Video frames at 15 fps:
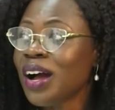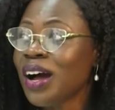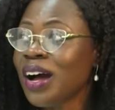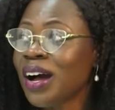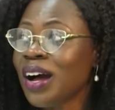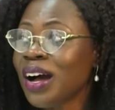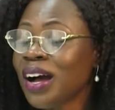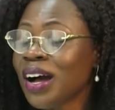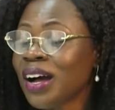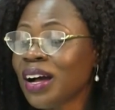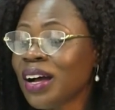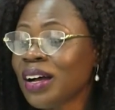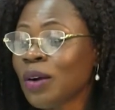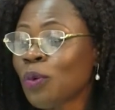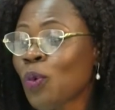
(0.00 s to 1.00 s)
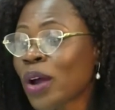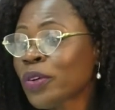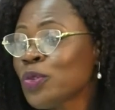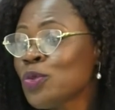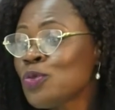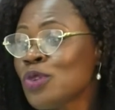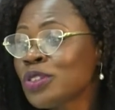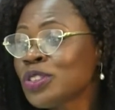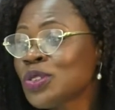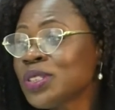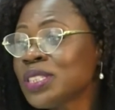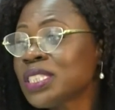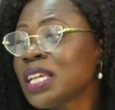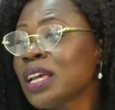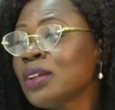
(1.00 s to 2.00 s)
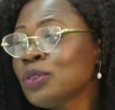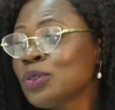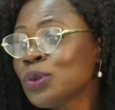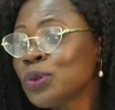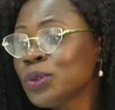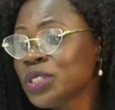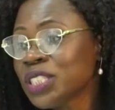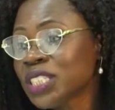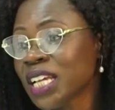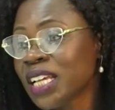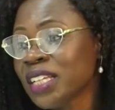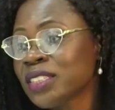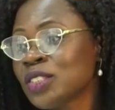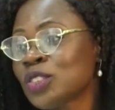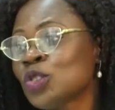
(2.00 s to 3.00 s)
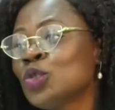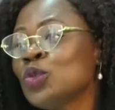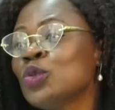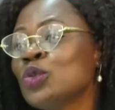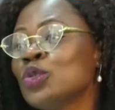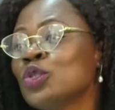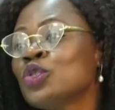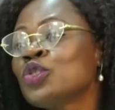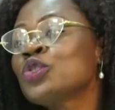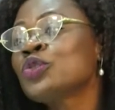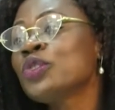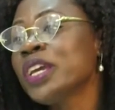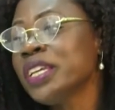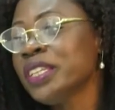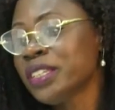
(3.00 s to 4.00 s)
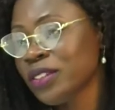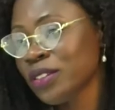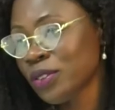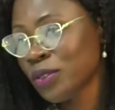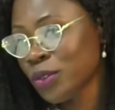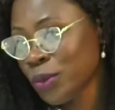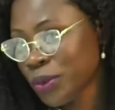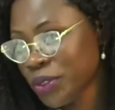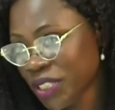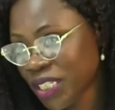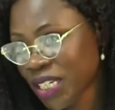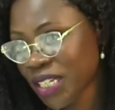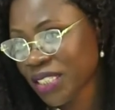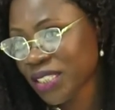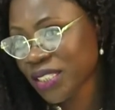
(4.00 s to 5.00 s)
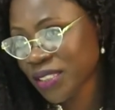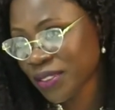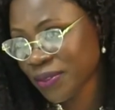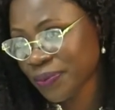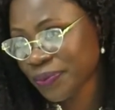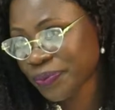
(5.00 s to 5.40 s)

uh, one who wants to sell those shares to trade those shares.